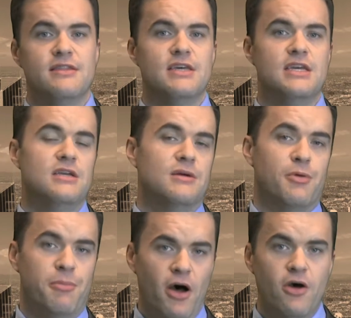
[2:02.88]
the
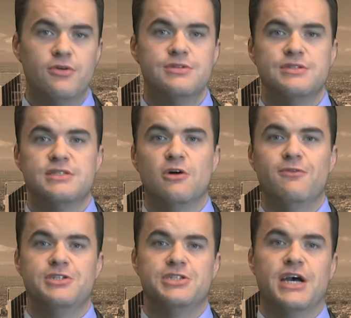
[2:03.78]
proposed
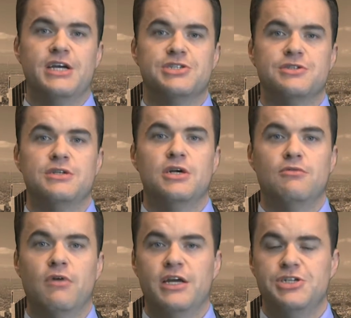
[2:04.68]
self-education
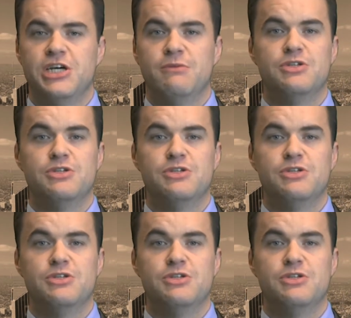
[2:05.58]
regime,